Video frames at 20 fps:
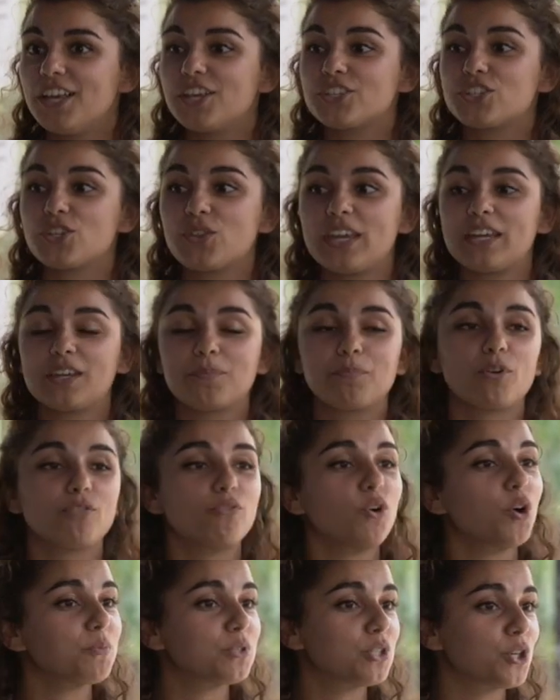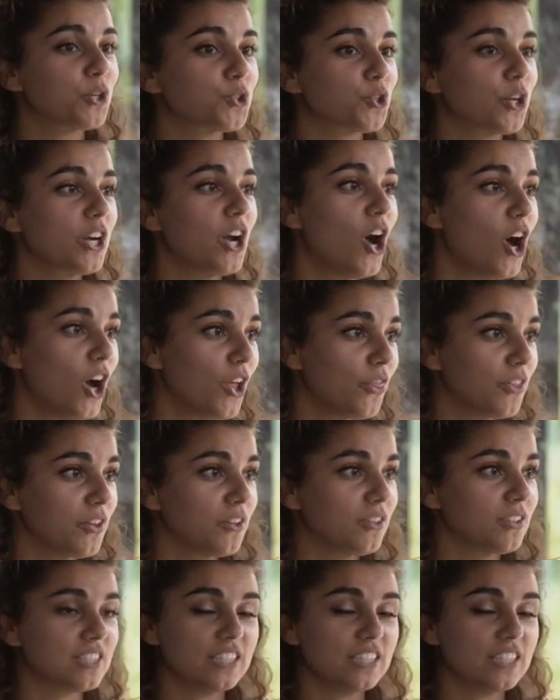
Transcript: So they performed surgery on,